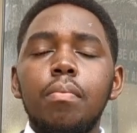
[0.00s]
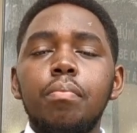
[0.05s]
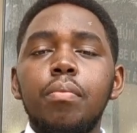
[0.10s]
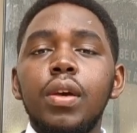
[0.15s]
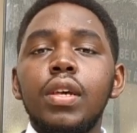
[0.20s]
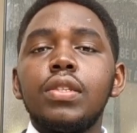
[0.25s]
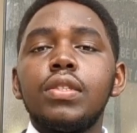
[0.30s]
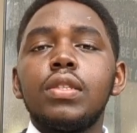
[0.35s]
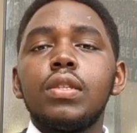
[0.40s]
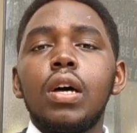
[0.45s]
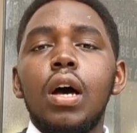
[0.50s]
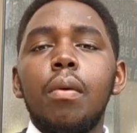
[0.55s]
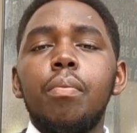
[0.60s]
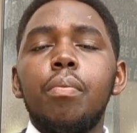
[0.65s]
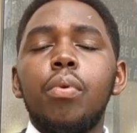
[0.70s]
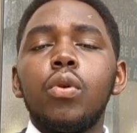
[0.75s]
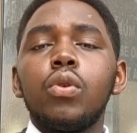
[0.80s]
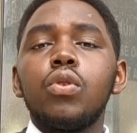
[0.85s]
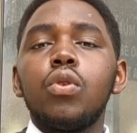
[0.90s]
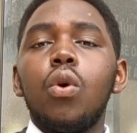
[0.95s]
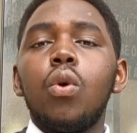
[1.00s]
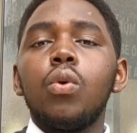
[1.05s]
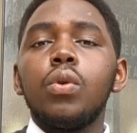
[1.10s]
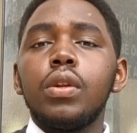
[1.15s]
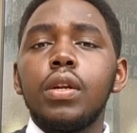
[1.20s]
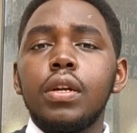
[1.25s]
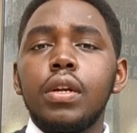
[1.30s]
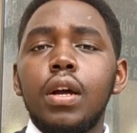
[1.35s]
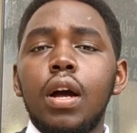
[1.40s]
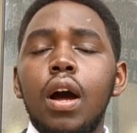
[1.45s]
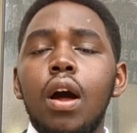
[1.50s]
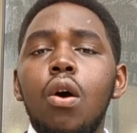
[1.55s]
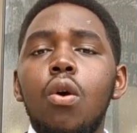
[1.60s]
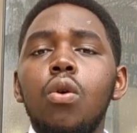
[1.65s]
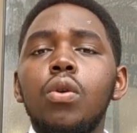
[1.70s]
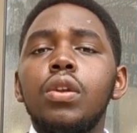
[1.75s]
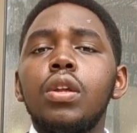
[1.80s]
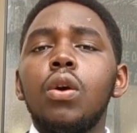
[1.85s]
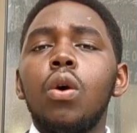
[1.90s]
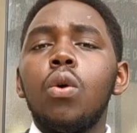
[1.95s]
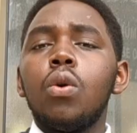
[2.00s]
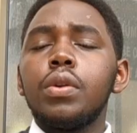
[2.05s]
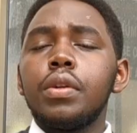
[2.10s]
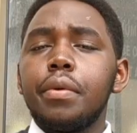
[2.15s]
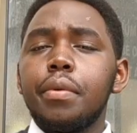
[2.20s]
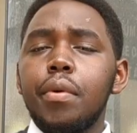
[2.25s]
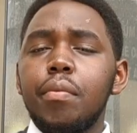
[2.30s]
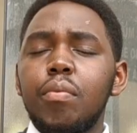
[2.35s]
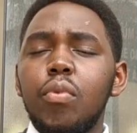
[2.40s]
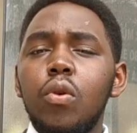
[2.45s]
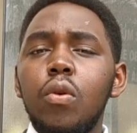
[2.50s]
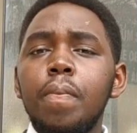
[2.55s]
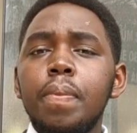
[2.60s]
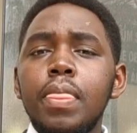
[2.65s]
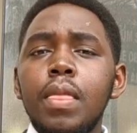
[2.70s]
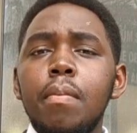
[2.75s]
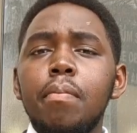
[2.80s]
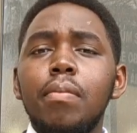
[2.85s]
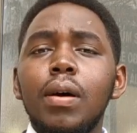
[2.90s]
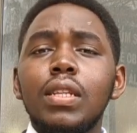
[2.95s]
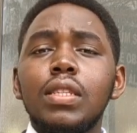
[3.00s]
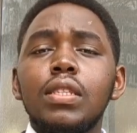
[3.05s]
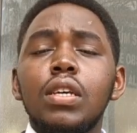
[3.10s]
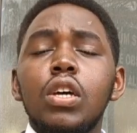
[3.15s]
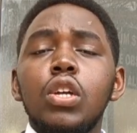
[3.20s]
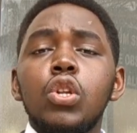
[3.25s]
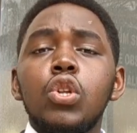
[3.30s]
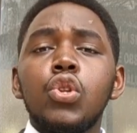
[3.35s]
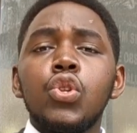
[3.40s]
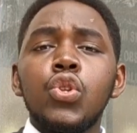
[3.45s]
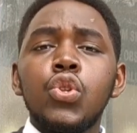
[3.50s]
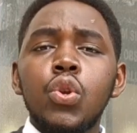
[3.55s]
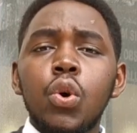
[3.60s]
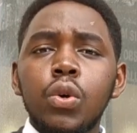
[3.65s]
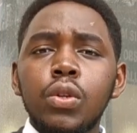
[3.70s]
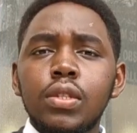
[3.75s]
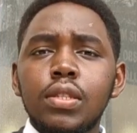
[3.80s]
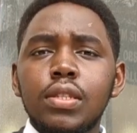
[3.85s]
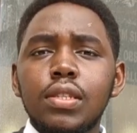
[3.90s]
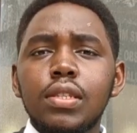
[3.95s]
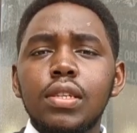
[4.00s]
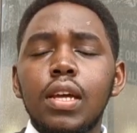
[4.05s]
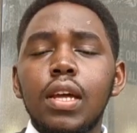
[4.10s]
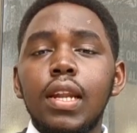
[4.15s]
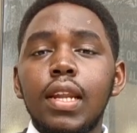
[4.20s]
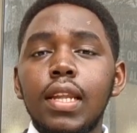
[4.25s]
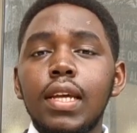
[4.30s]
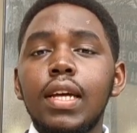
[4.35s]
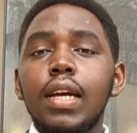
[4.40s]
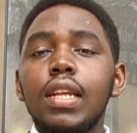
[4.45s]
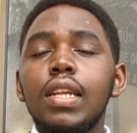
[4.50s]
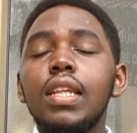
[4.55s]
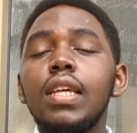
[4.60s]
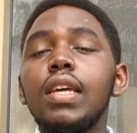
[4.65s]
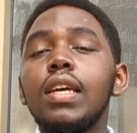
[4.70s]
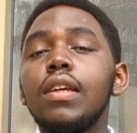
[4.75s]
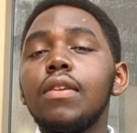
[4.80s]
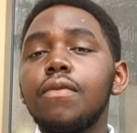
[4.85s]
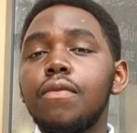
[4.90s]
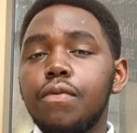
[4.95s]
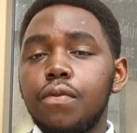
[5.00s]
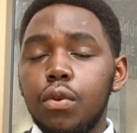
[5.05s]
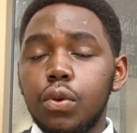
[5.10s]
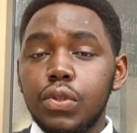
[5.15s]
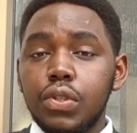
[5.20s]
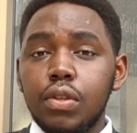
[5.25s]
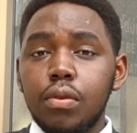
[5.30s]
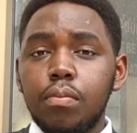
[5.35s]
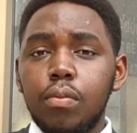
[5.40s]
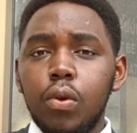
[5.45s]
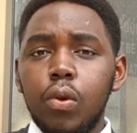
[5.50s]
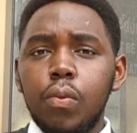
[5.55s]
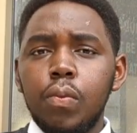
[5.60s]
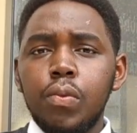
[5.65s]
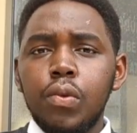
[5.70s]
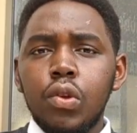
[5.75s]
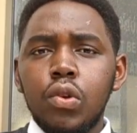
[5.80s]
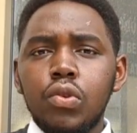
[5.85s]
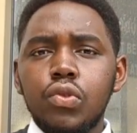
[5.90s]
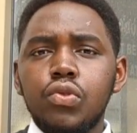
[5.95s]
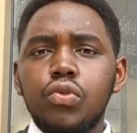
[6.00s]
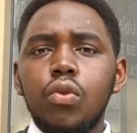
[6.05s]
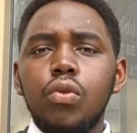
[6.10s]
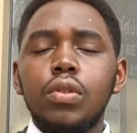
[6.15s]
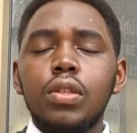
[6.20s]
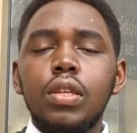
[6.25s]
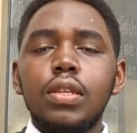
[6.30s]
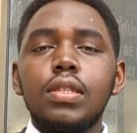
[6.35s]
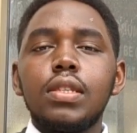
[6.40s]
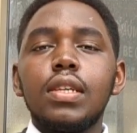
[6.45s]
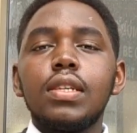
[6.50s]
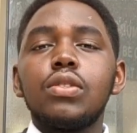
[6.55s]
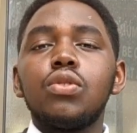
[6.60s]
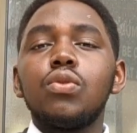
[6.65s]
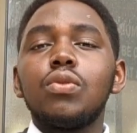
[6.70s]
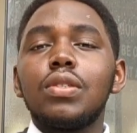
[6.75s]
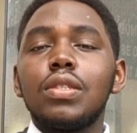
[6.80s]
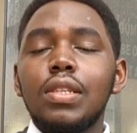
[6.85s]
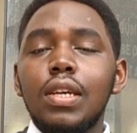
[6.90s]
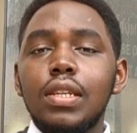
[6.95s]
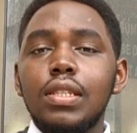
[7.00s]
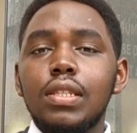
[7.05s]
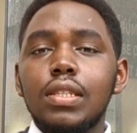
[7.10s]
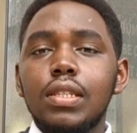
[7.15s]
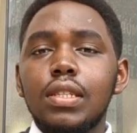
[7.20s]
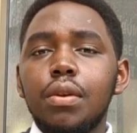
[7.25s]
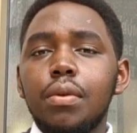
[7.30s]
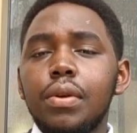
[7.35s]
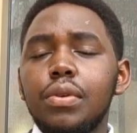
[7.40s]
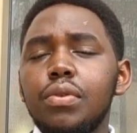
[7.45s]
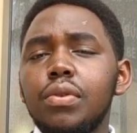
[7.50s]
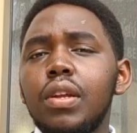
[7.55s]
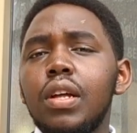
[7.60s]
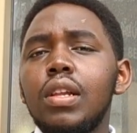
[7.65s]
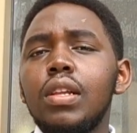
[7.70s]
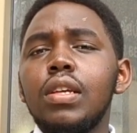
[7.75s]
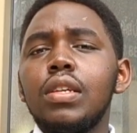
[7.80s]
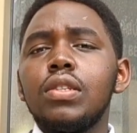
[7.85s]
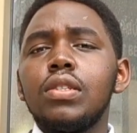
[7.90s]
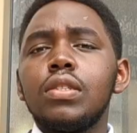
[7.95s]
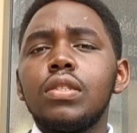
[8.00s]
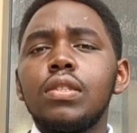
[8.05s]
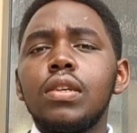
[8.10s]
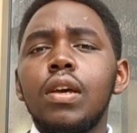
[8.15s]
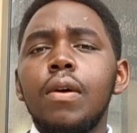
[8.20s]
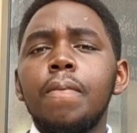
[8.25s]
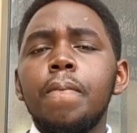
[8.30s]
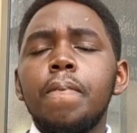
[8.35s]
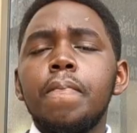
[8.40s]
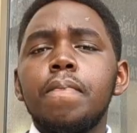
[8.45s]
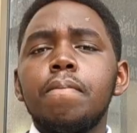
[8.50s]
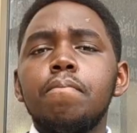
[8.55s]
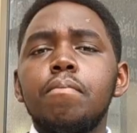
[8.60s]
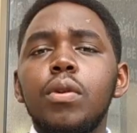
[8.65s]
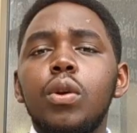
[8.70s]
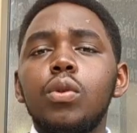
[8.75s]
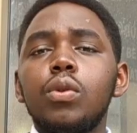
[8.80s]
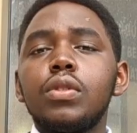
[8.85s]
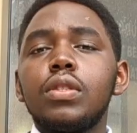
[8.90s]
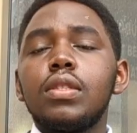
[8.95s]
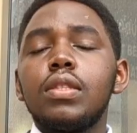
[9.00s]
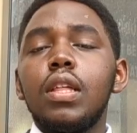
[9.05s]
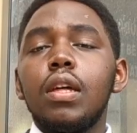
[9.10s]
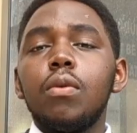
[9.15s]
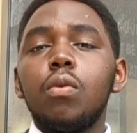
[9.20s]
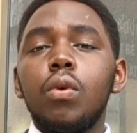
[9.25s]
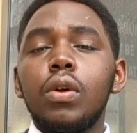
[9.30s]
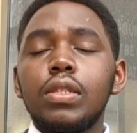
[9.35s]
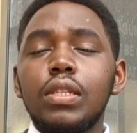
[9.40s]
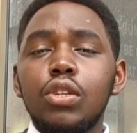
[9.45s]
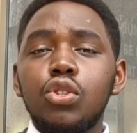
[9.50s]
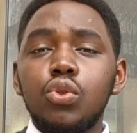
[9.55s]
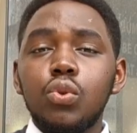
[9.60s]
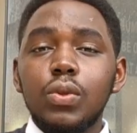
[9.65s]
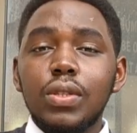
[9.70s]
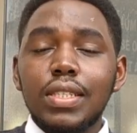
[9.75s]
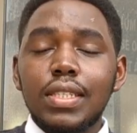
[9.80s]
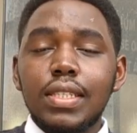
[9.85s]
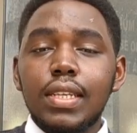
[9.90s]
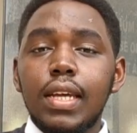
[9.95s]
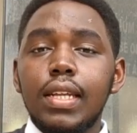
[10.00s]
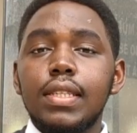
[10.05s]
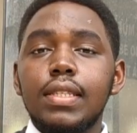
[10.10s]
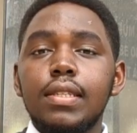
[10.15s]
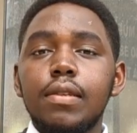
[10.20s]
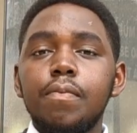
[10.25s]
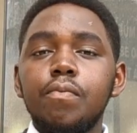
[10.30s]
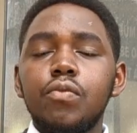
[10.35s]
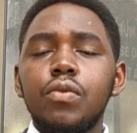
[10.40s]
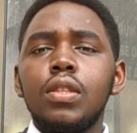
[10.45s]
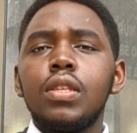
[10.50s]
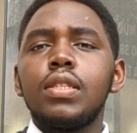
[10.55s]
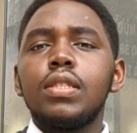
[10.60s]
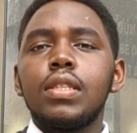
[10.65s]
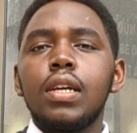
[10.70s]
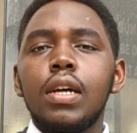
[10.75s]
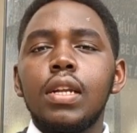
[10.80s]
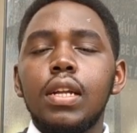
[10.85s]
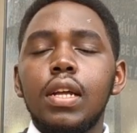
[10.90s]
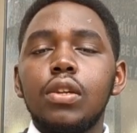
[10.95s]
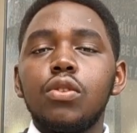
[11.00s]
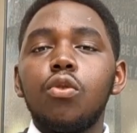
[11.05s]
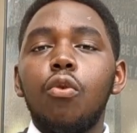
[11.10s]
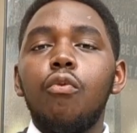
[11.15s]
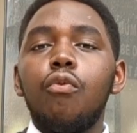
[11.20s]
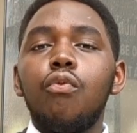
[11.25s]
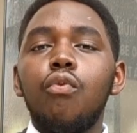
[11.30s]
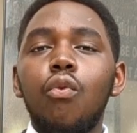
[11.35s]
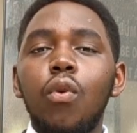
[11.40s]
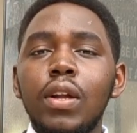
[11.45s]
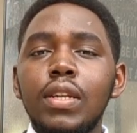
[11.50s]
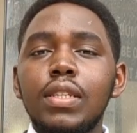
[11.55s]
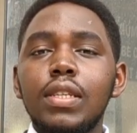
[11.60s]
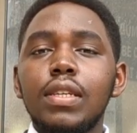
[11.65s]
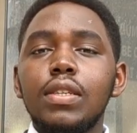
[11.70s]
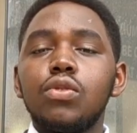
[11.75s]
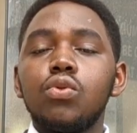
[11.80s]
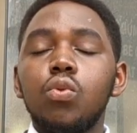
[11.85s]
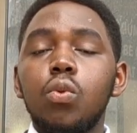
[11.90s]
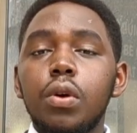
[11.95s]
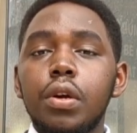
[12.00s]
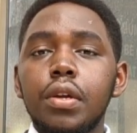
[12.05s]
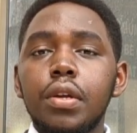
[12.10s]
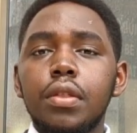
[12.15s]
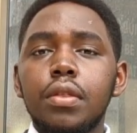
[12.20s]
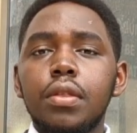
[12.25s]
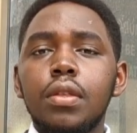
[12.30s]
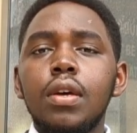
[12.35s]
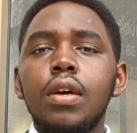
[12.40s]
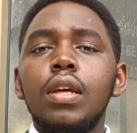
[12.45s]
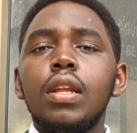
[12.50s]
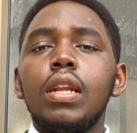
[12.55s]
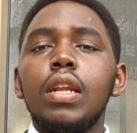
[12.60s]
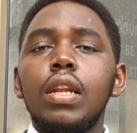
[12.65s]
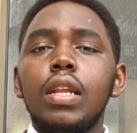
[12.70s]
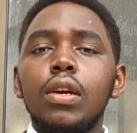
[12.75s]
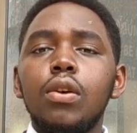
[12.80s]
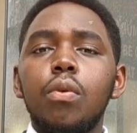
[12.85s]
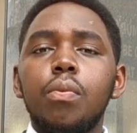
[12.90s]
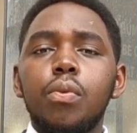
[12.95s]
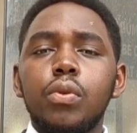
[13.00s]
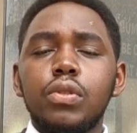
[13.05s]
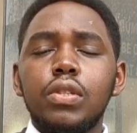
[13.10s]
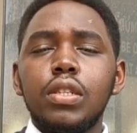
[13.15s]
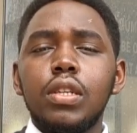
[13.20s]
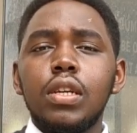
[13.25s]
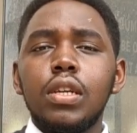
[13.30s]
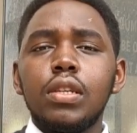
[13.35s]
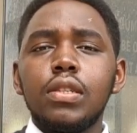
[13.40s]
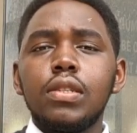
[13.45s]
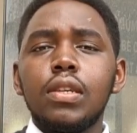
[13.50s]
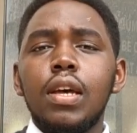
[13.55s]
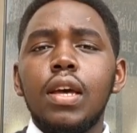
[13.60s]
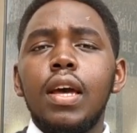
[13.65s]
based upon honor, are only honorable, but not legally enforceable. So this is to set, the rationale is because they wanted to set the standard of what is worth legal proceedings,